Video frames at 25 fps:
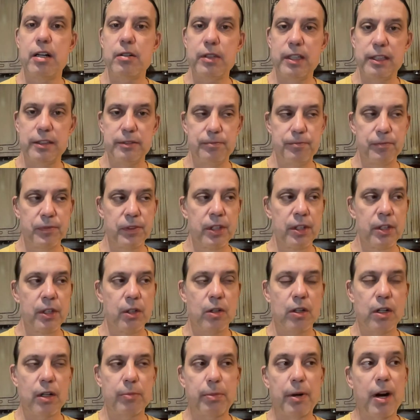it?
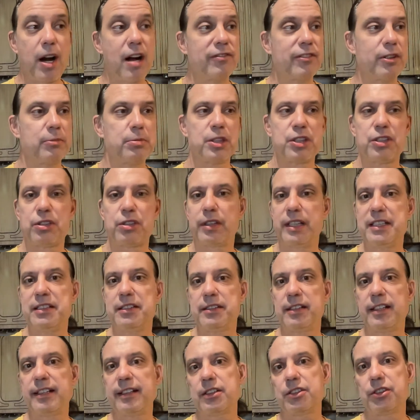Or Proverbs
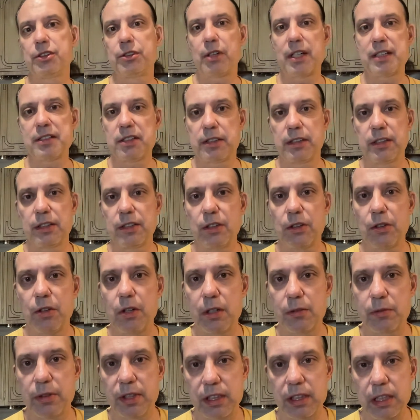3:6, trust in the
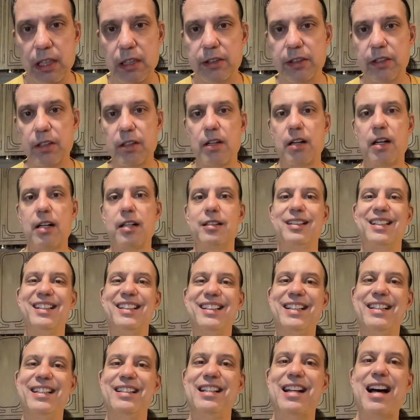Lord with all your heart and
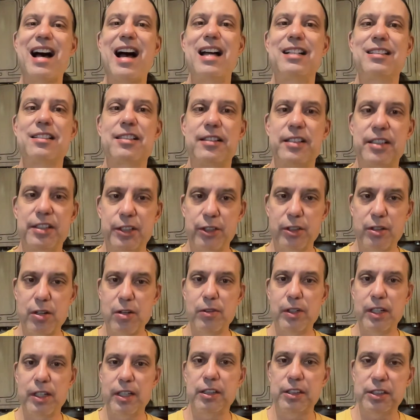lean not to your
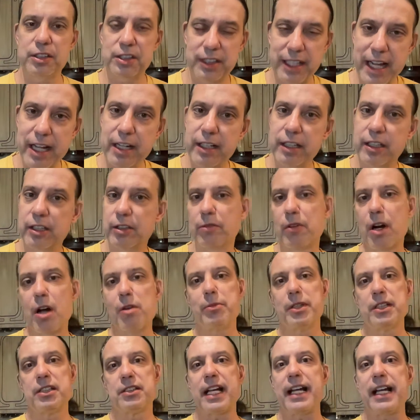own understanding. Or
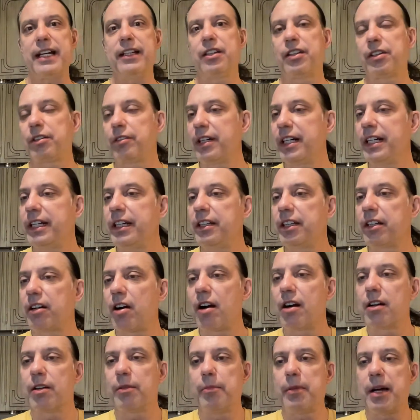Romans 8:3, the
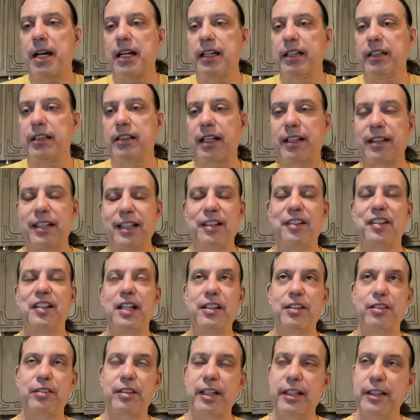carnal mind, I think it's
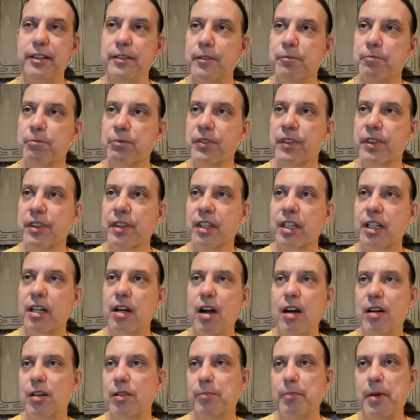8:3, the
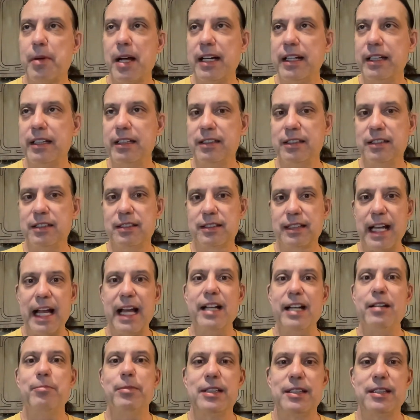carnal mind is
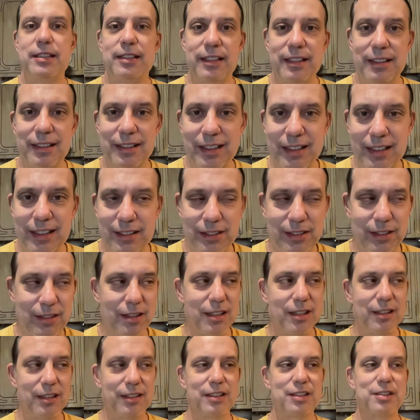enmity against
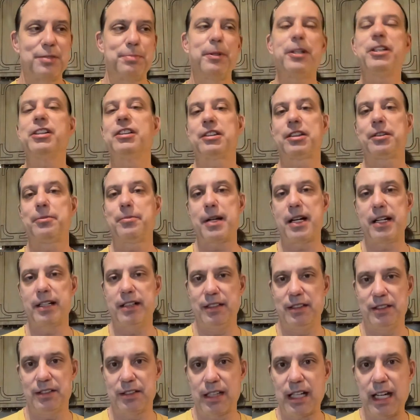God. The spiritual mind
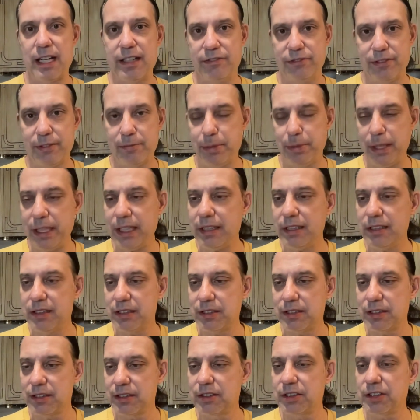is life and
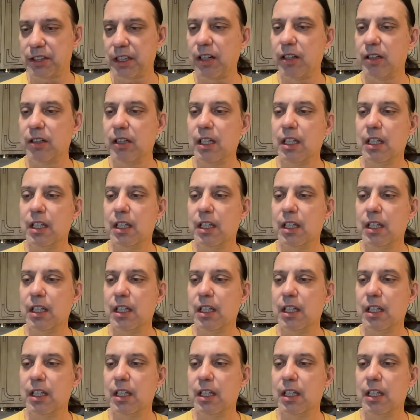peace. And so